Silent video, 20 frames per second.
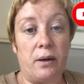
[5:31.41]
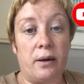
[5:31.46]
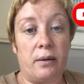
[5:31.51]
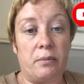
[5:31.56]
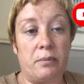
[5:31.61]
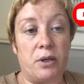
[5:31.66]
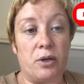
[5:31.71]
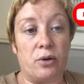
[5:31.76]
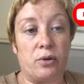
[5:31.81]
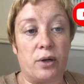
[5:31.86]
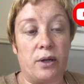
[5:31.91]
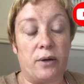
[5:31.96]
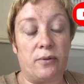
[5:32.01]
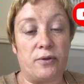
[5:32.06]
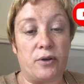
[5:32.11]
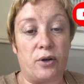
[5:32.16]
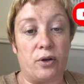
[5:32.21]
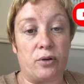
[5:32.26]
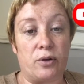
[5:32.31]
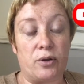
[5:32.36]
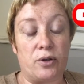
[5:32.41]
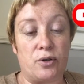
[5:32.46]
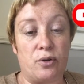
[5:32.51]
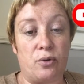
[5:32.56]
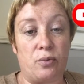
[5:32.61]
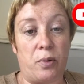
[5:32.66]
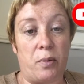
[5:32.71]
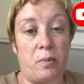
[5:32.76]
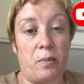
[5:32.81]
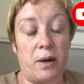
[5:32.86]
I mean, you only have to look in
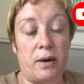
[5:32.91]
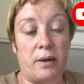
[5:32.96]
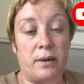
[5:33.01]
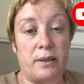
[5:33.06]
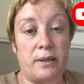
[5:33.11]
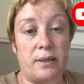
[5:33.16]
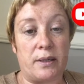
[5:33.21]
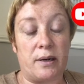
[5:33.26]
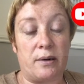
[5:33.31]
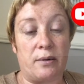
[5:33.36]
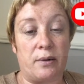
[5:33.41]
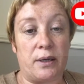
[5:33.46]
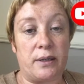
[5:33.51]
supermarkets now.